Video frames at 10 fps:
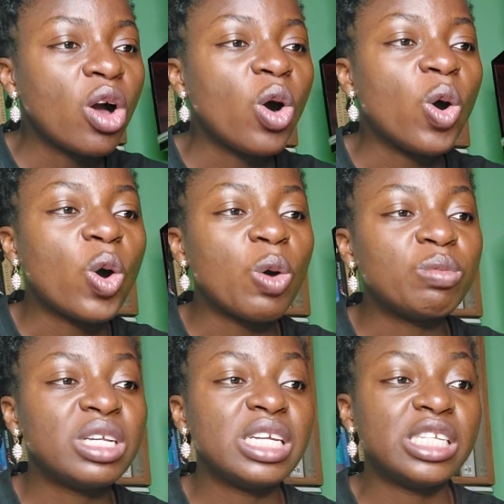or
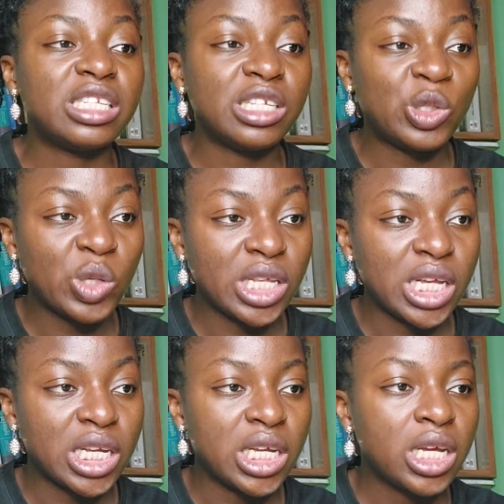company is
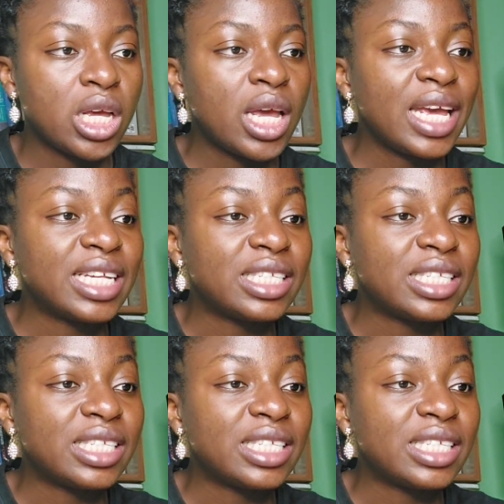situated, a